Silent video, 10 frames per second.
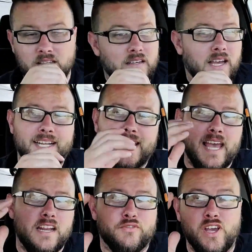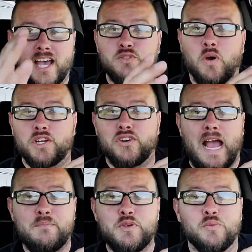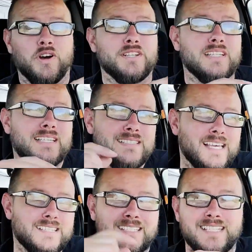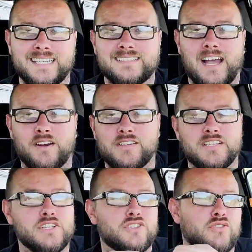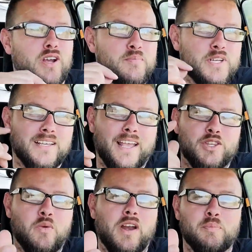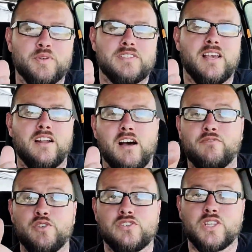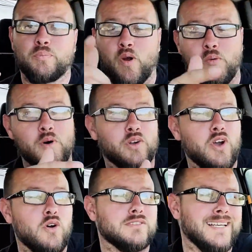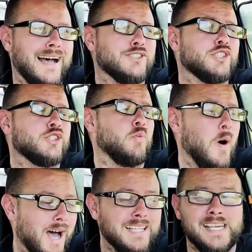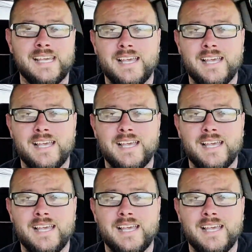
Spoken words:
And again, if you guys want to grab you one of these, hit the link down in the description. Get 20% off using the promo code DonSqually.